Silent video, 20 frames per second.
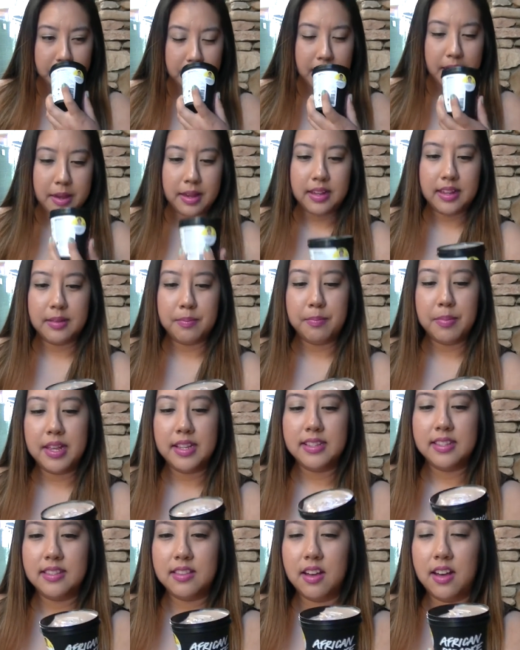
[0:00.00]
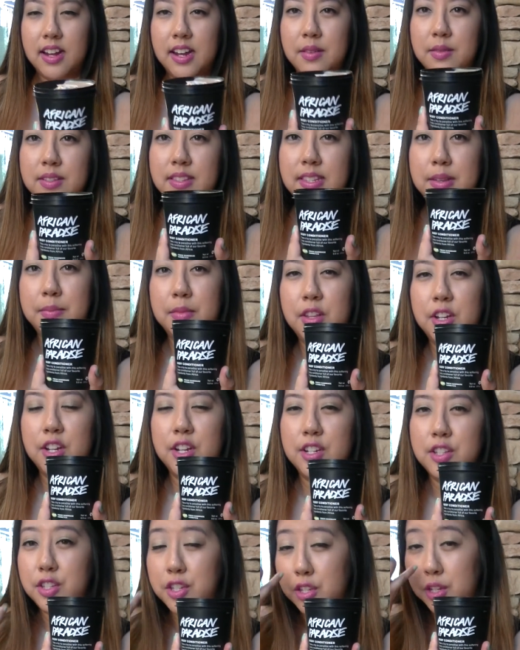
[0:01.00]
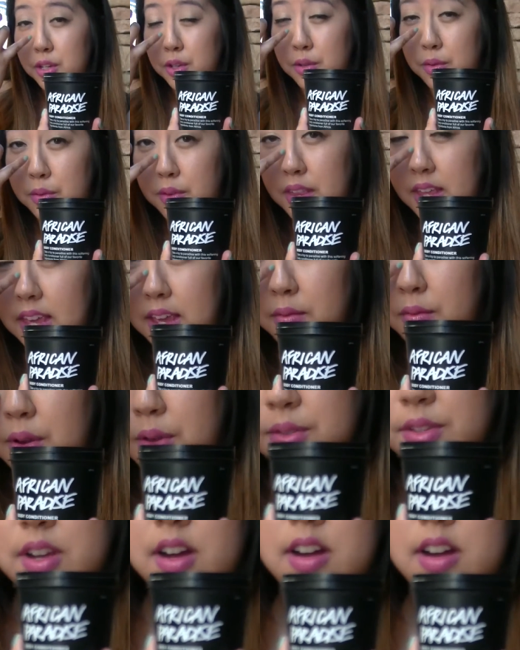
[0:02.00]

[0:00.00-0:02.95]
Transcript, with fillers: And Pitts thought it was similar to the Rose